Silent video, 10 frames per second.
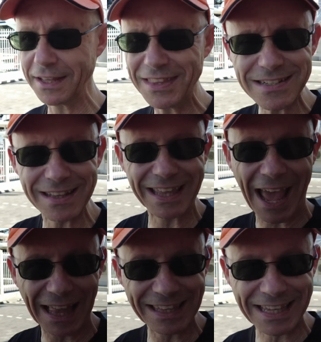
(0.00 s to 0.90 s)
These are the
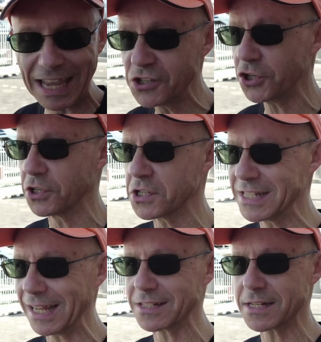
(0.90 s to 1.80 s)
allegations
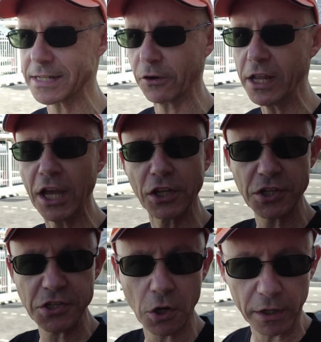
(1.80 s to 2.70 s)
necessary
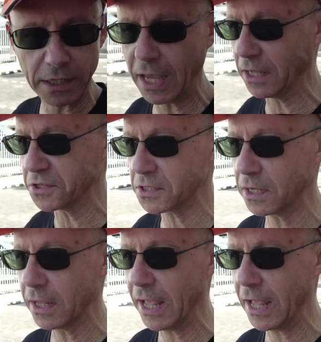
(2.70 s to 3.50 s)
to start a case.